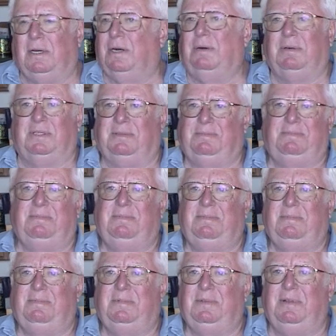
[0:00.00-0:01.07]
you always,
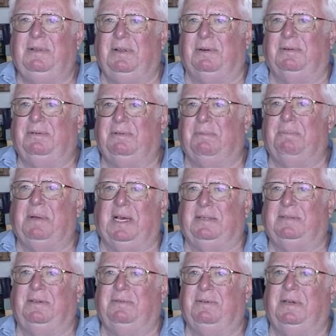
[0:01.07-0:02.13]
you know,
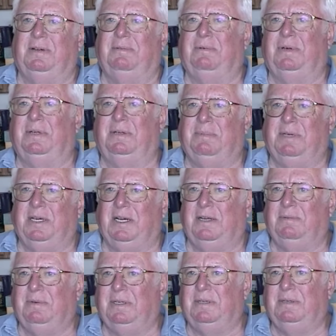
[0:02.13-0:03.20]
were passing in front of one or
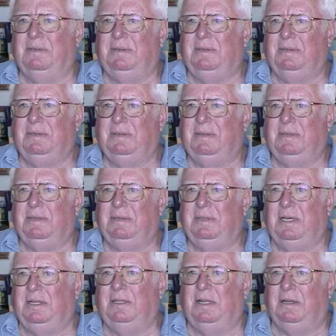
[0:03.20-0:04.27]
behind one, mm
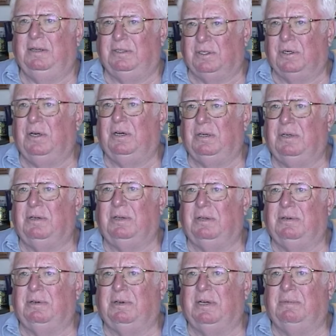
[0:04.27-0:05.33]
-hmm. heading down to Chicago,
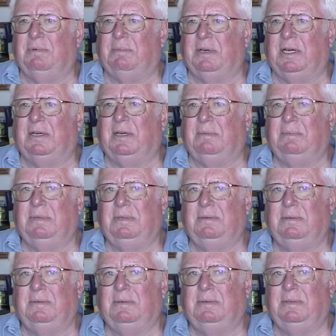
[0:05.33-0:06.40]
you know, coming back up.
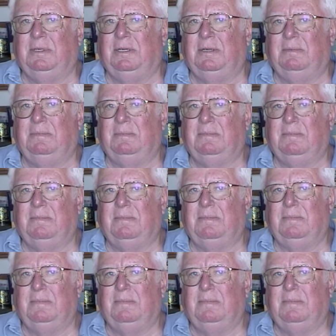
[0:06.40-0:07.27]
Mm -hmm. um,